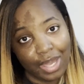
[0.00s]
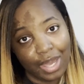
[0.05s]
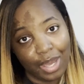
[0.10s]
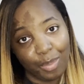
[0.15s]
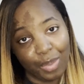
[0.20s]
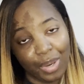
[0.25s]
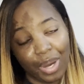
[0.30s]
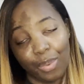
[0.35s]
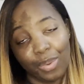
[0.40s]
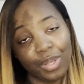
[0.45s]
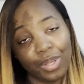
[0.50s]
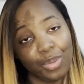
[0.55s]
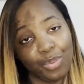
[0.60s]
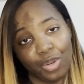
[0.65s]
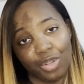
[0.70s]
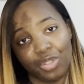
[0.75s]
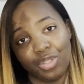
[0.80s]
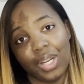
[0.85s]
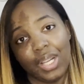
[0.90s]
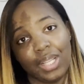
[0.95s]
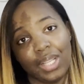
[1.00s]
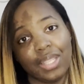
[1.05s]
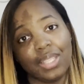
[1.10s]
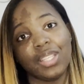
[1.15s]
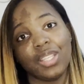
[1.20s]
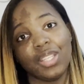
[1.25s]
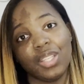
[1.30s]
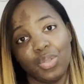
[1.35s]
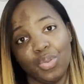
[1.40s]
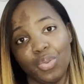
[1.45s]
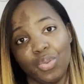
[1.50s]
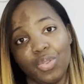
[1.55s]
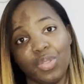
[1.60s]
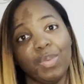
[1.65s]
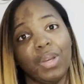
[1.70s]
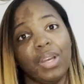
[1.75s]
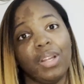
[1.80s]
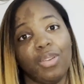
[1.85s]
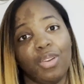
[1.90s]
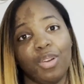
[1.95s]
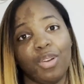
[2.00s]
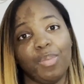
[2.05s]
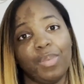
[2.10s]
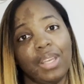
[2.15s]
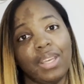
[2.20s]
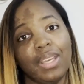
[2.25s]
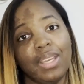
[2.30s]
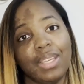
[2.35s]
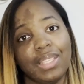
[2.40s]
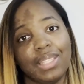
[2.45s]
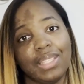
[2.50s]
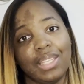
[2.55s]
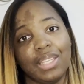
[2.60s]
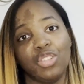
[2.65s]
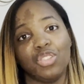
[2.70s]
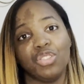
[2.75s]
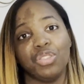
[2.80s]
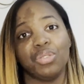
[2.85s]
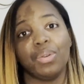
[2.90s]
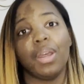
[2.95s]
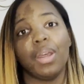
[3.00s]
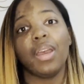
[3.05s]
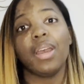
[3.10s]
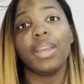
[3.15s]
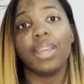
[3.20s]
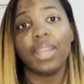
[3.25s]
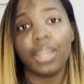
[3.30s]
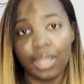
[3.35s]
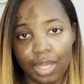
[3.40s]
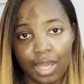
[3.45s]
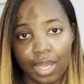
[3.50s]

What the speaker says: but I really want to try to at least snooze my alarm less and try